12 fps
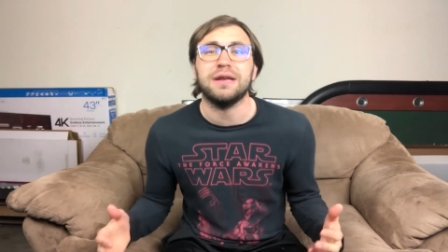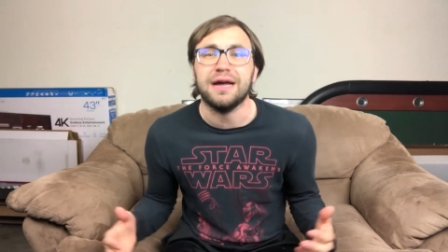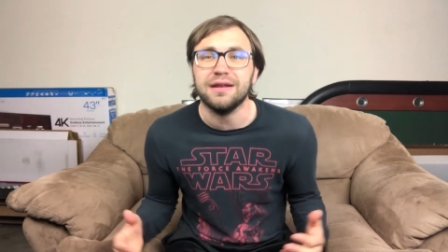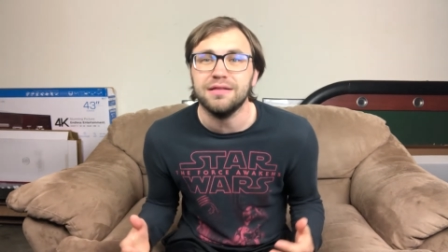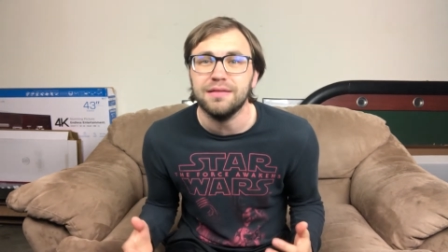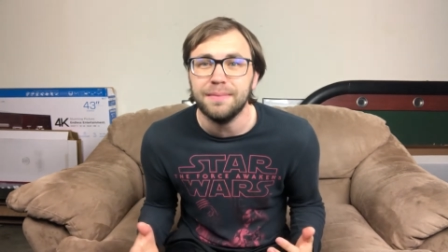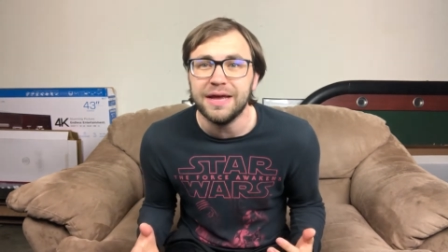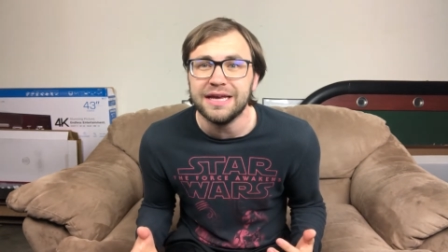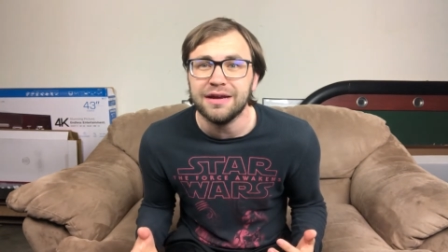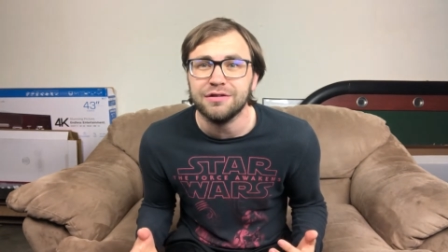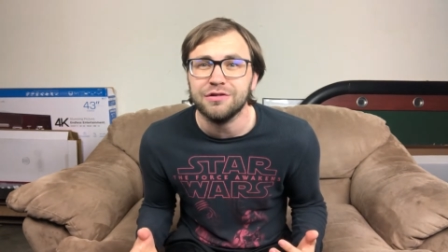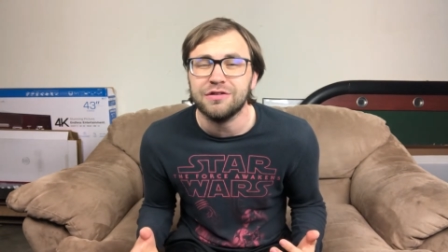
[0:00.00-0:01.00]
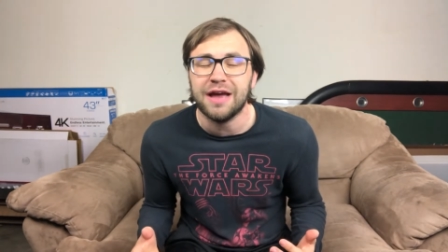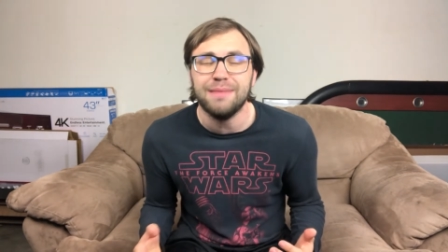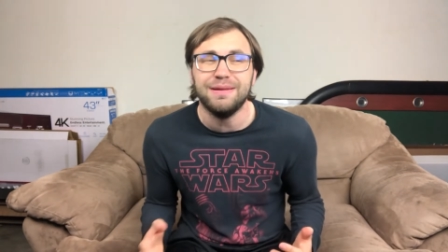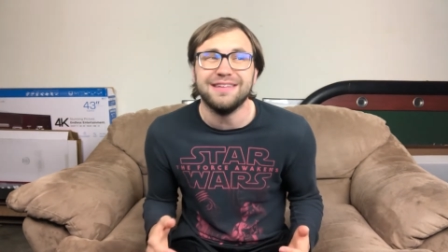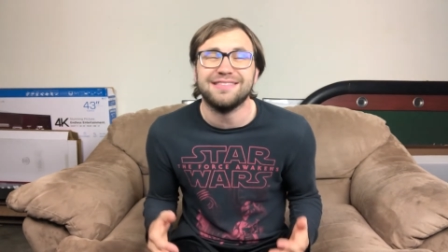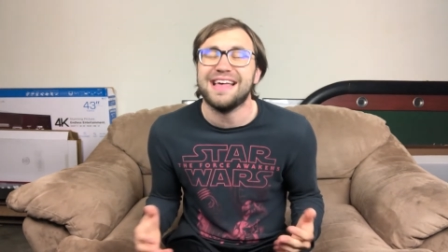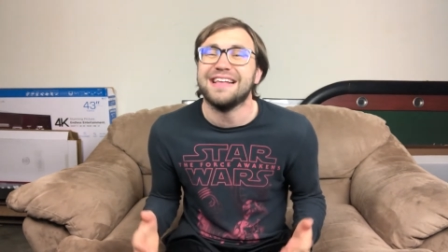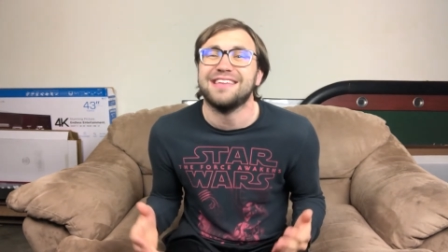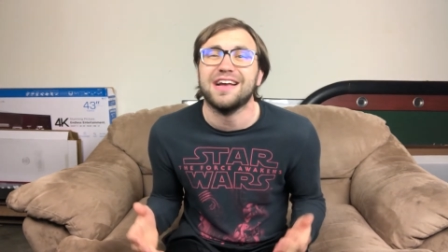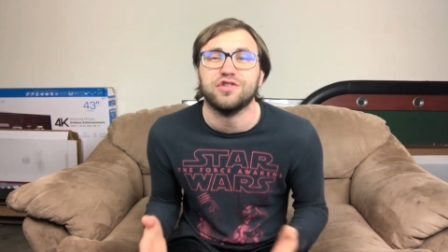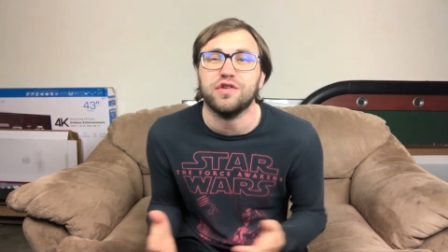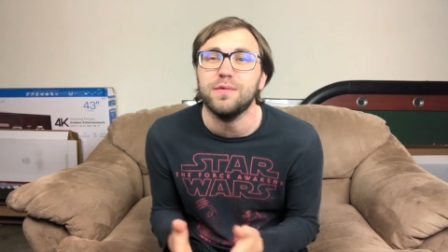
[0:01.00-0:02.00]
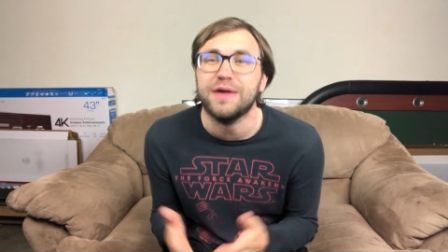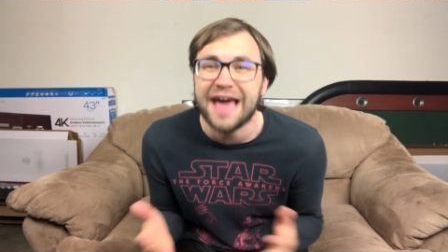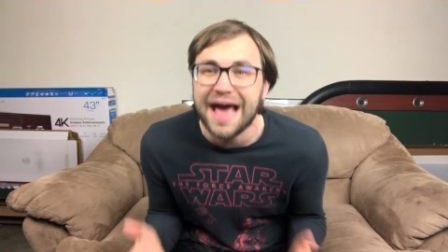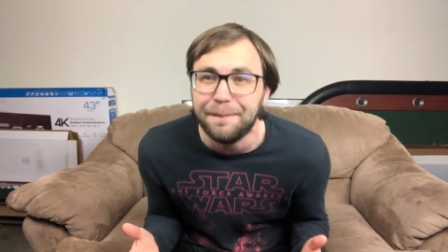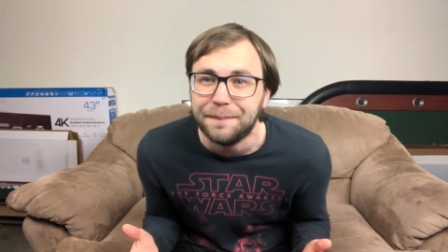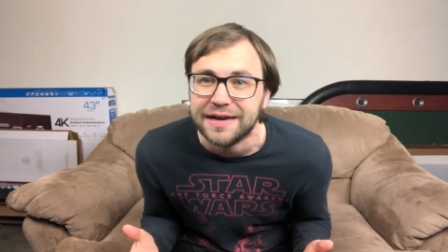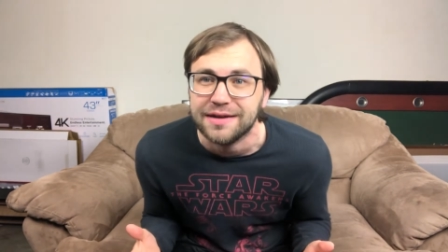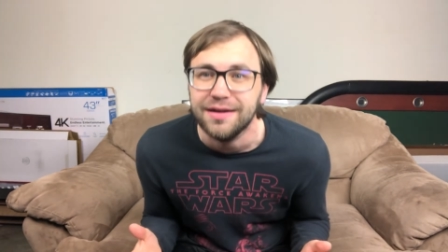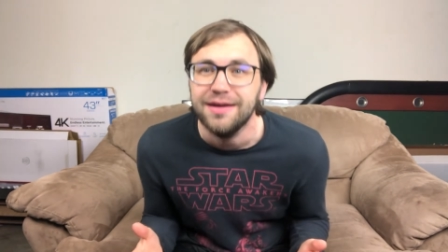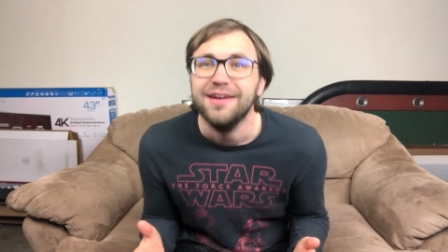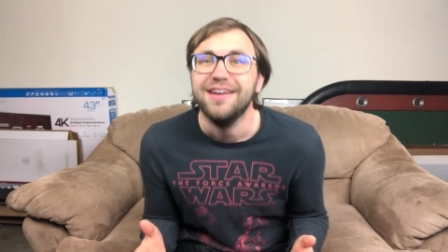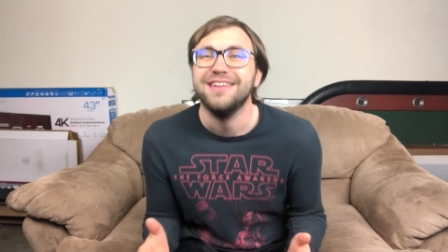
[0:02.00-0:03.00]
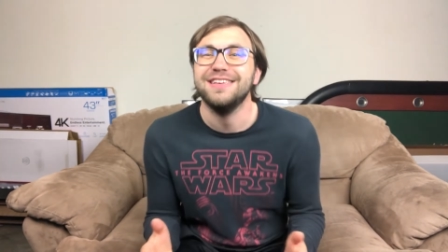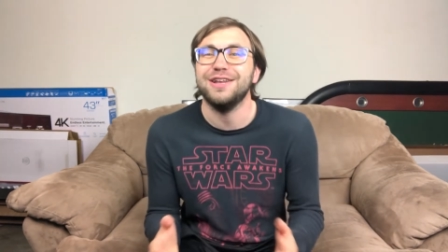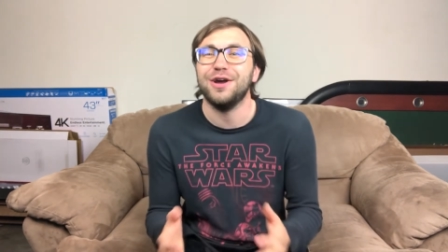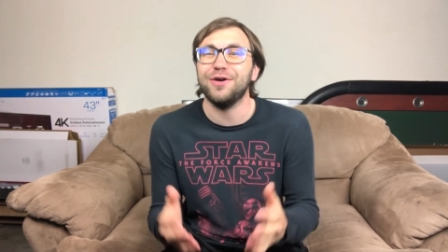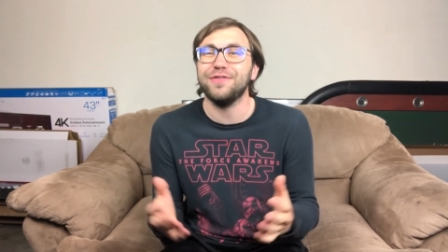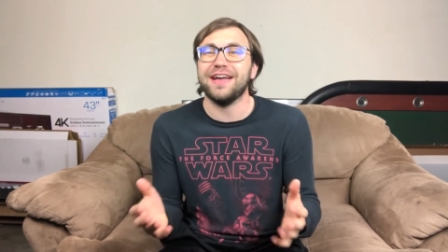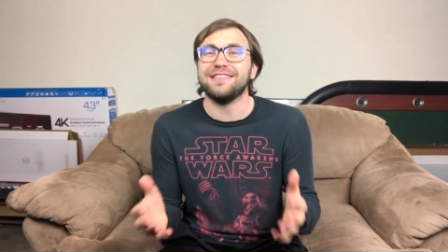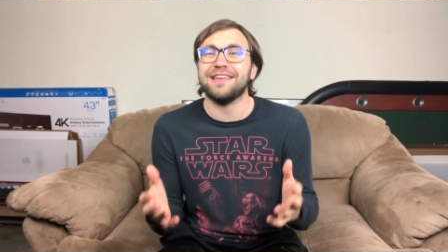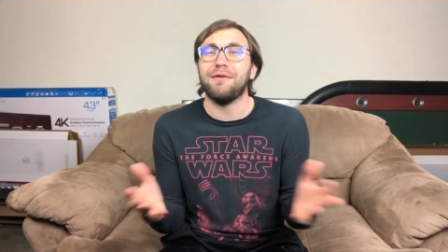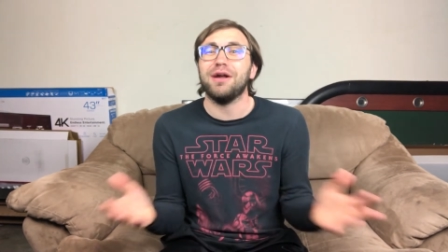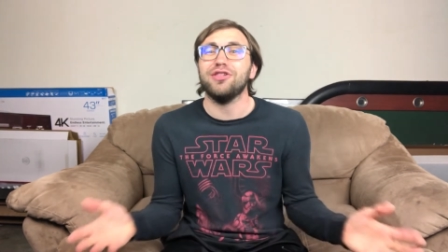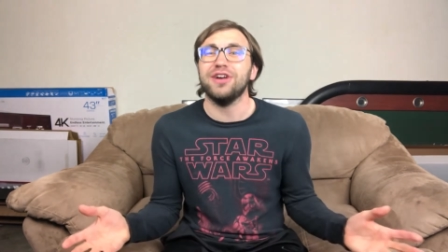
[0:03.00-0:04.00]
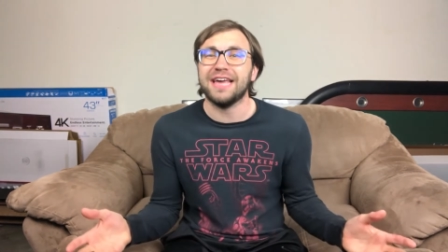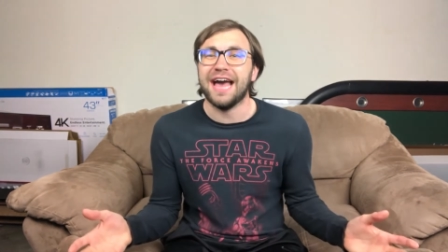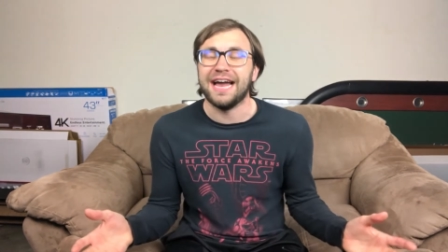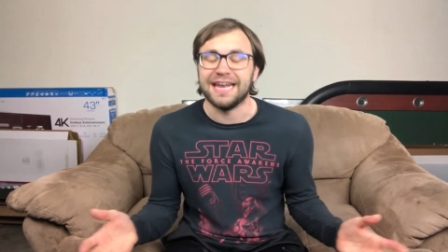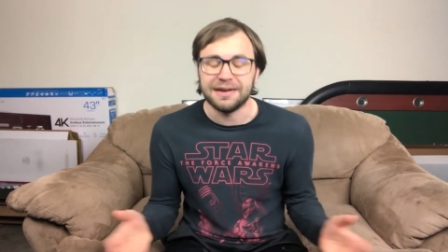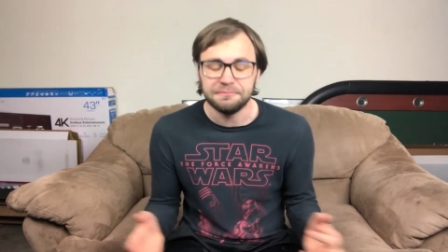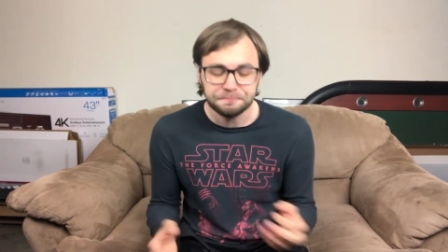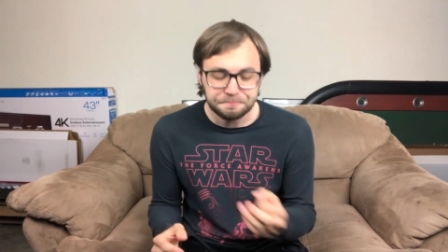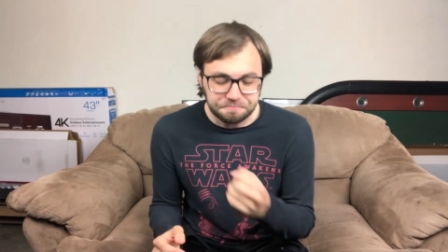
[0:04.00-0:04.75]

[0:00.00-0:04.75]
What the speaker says: Not of the main characters died because that's actually what happened. That's how I look at it.